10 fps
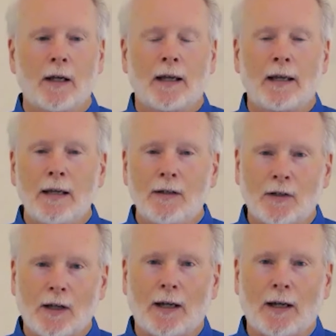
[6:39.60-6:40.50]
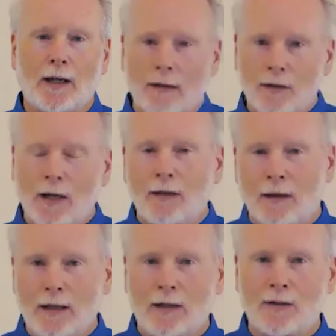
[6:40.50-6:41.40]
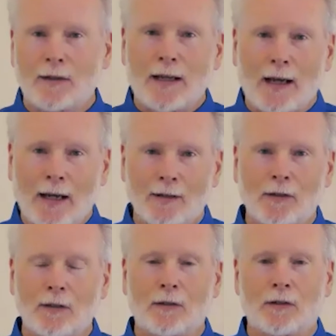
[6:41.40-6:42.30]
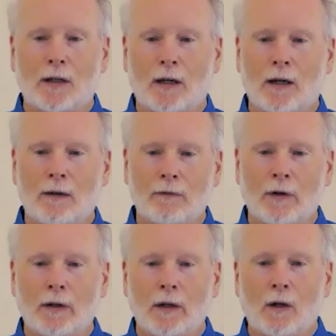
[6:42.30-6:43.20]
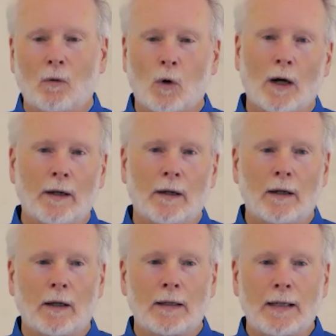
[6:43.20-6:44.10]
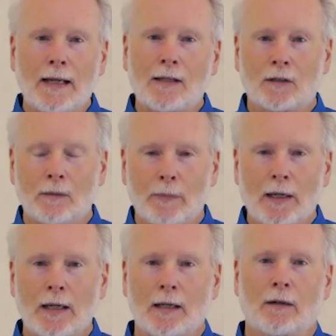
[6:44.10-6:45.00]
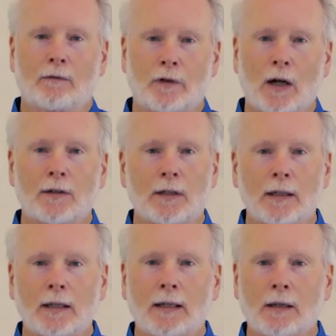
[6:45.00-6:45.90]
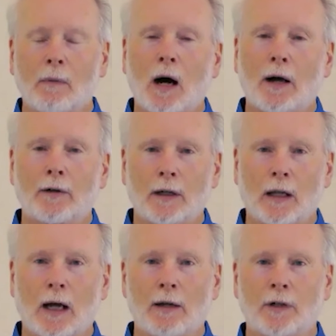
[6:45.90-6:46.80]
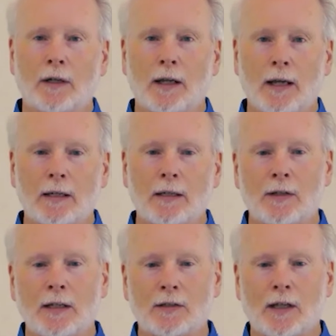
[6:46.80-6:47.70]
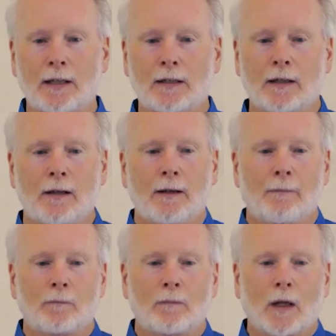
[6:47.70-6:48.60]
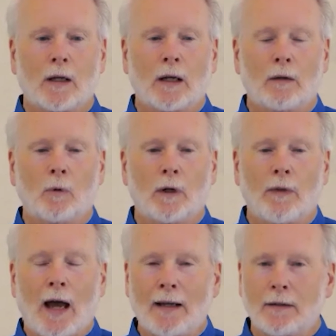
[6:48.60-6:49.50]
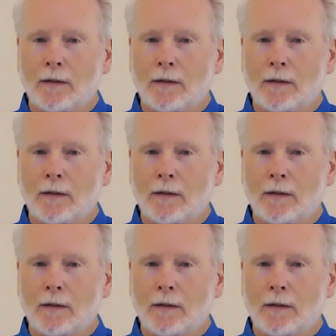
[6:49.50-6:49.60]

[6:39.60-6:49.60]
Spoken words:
He said, and this I think is the essence of what needs to be confronted in modern life today, is he said, well, that